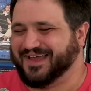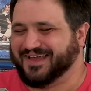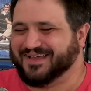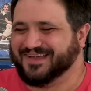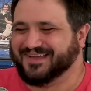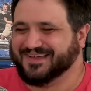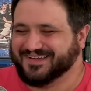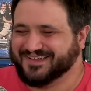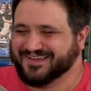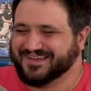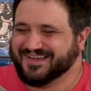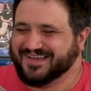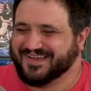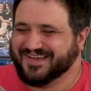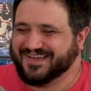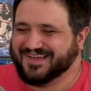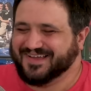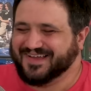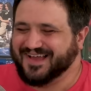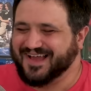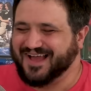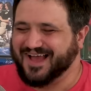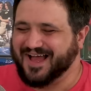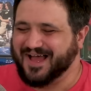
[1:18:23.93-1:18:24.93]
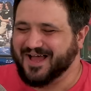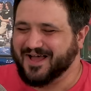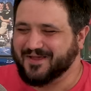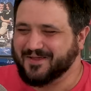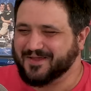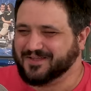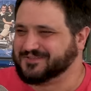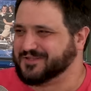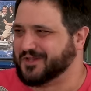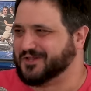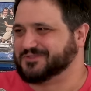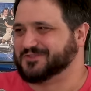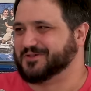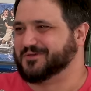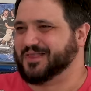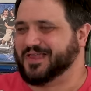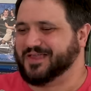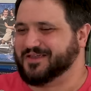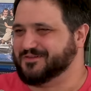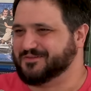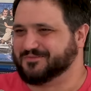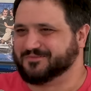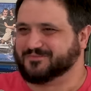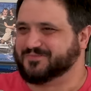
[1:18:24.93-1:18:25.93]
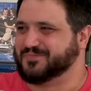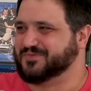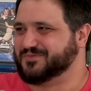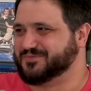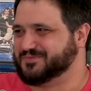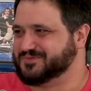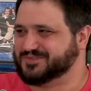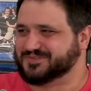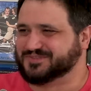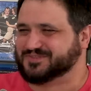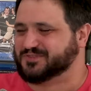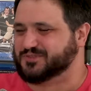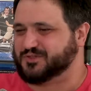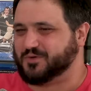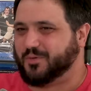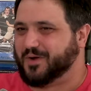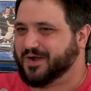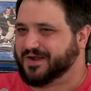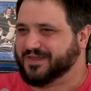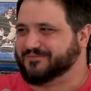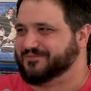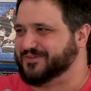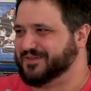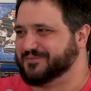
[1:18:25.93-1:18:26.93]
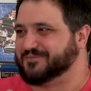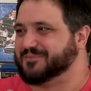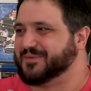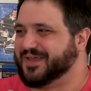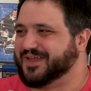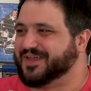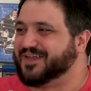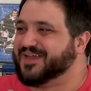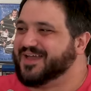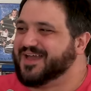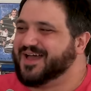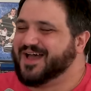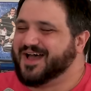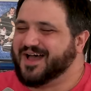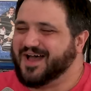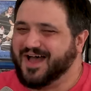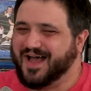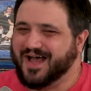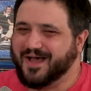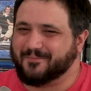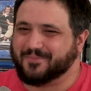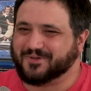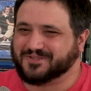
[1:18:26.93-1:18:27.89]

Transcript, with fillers: whatever it wants. It's also, like, 20 feet big. Yeah.